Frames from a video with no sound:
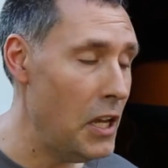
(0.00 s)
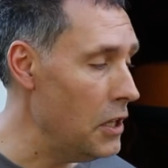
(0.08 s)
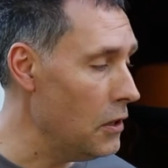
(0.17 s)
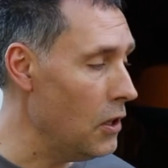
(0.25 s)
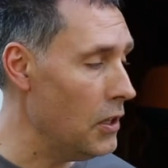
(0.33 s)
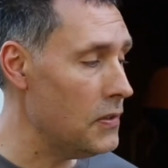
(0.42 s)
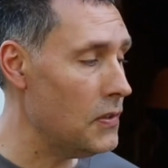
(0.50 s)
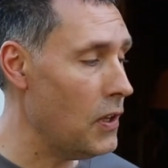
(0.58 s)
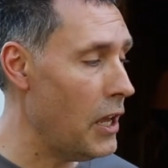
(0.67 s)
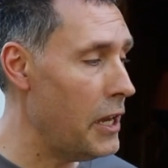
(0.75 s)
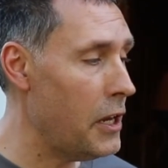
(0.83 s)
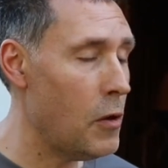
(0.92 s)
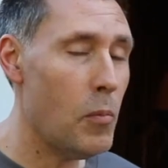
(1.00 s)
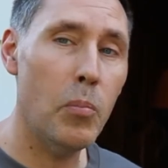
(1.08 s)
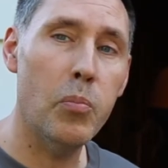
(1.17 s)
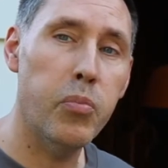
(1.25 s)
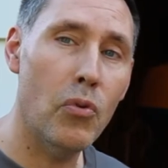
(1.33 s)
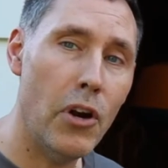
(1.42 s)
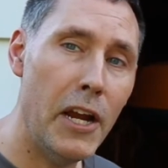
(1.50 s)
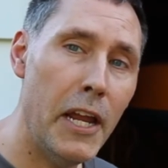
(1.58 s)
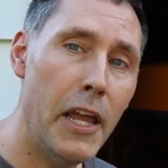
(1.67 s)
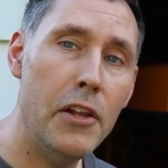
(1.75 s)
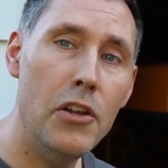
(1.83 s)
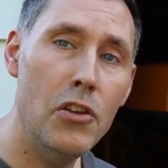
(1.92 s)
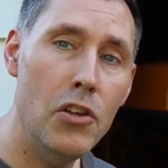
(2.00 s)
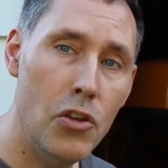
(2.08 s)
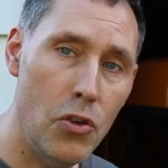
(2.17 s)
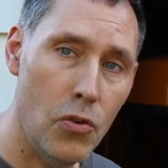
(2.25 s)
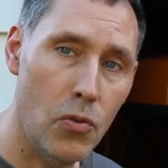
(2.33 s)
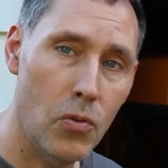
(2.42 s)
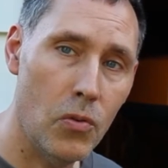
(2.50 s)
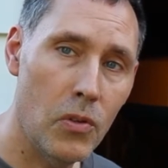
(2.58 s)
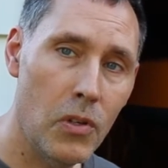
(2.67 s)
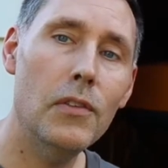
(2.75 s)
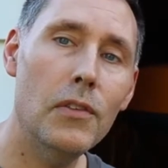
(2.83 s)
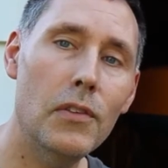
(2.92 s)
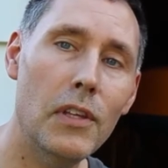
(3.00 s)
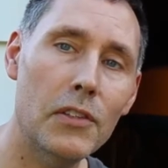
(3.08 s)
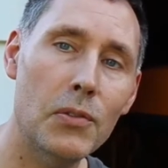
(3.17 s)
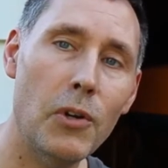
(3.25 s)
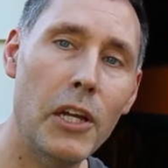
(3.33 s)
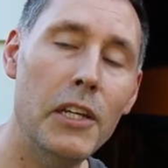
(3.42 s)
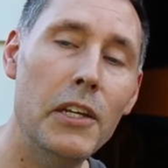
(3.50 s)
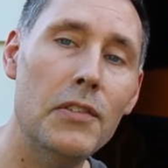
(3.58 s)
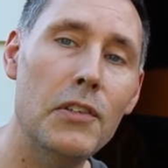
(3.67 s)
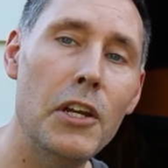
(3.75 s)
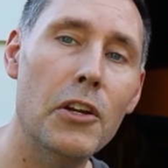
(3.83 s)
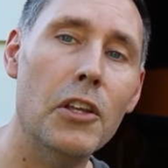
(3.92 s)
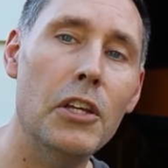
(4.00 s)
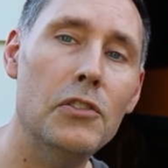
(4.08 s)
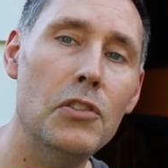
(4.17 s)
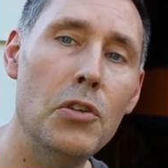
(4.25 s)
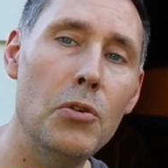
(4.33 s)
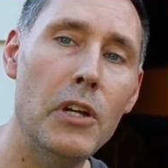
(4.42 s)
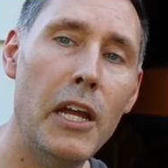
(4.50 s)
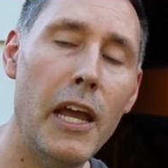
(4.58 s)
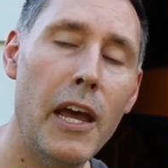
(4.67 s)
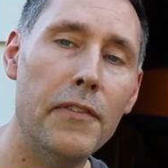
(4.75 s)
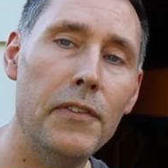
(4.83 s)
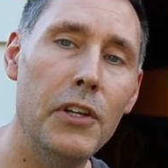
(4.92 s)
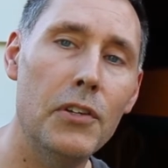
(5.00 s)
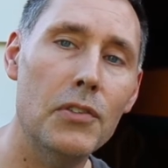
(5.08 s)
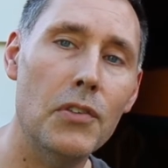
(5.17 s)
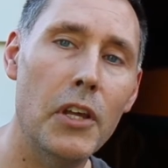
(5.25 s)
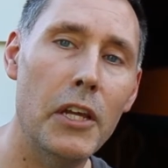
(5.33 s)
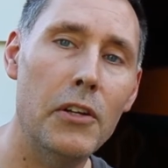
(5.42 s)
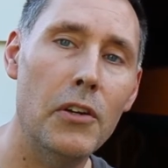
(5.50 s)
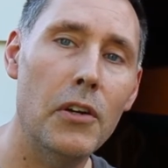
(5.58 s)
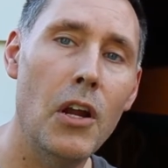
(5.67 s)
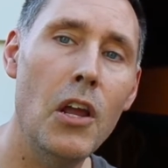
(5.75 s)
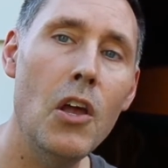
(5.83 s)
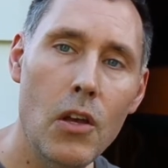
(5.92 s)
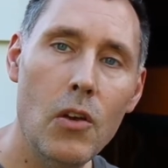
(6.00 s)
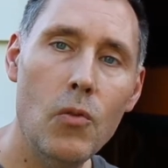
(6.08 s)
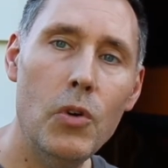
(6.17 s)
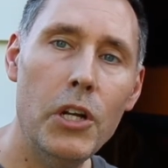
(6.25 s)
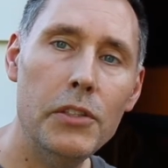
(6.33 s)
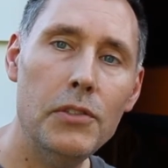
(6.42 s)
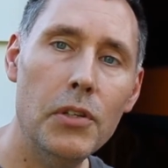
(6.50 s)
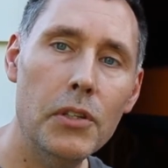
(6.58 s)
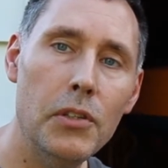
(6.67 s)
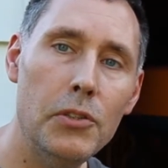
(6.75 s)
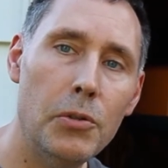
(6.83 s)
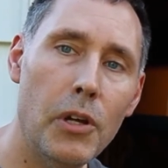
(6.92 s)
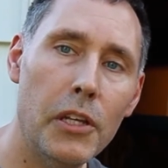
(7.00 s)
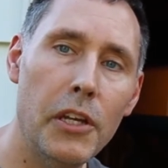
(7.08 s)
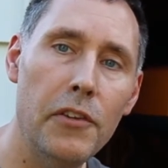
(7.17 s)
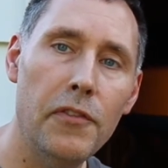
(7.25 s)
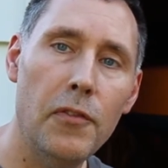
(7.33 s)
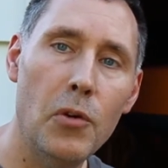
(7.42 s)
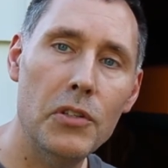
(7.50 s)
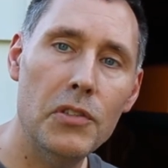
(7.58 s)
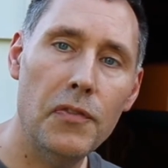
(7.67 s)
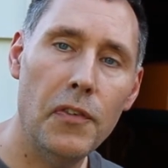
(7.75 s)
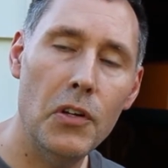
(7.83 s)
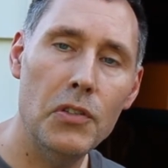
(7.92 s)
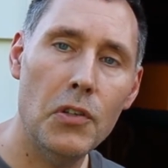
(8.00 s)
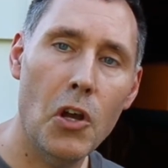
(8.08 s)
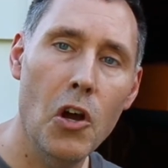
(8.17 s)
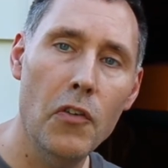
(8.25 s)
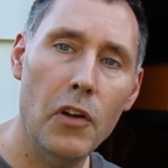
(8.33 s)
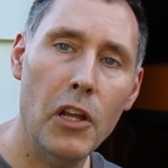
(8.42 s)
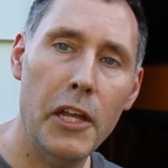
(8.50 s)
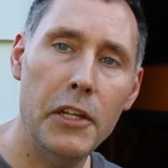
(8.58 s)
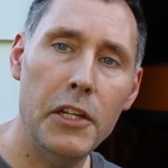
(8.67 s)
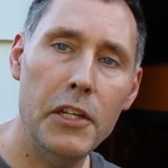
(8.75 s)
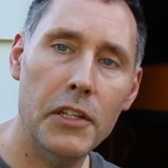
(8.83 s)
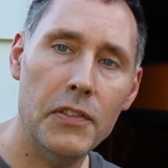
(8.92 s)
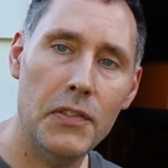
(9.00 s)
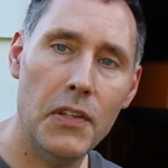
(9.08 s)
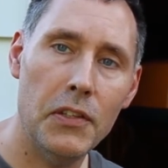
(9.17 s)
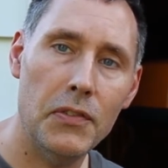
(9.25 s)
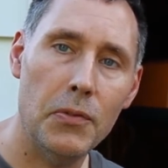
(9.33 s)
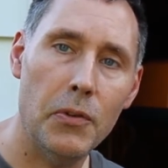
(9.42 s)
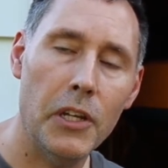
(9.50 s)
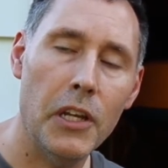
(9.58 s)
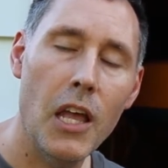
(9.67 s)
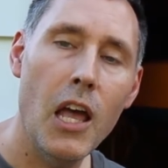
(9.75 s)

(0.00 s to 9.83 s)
It looks like brand new. That's right, it's nearly 2.5 years later when I took the truck in for its first overlanding accessory.